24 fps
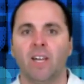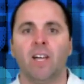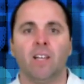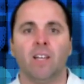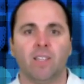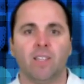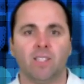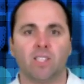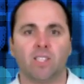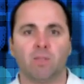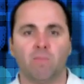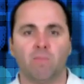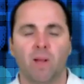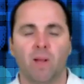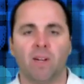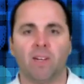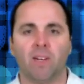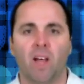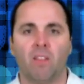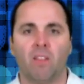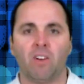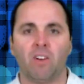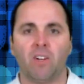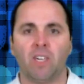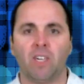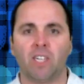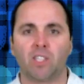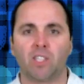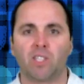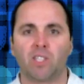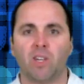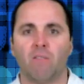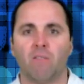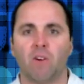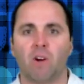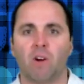This has been another
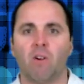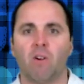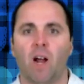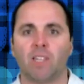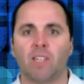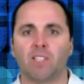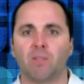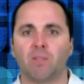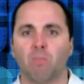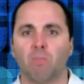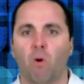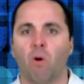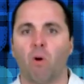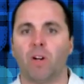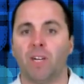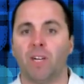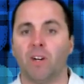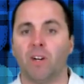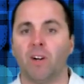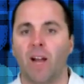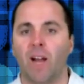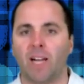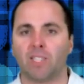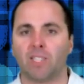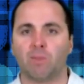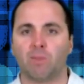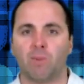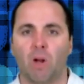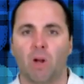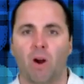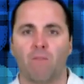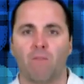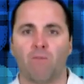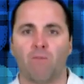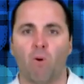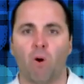edition of Across the Board here at
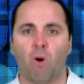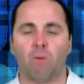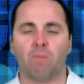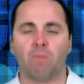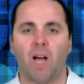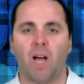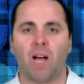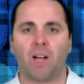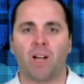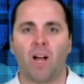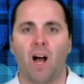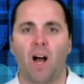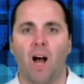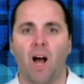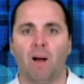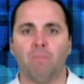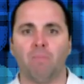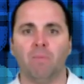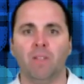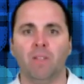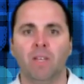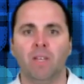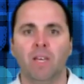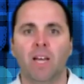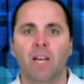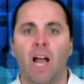SBRForum.com,